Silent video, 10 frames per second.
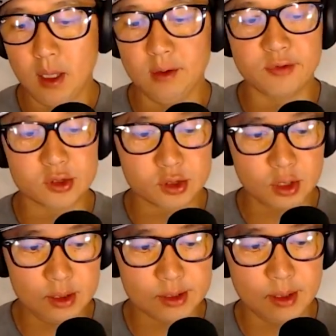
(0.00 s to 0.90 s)
and
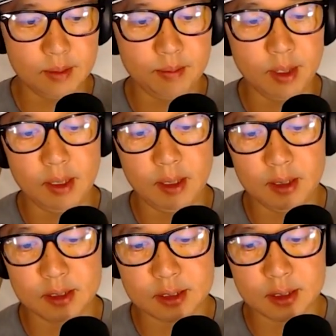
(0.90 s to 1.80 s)
frustration but it
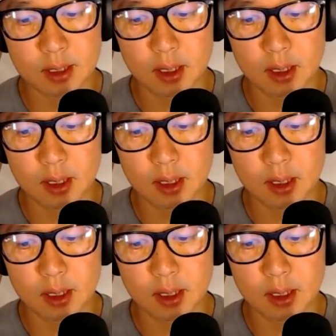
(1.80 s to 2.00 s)
is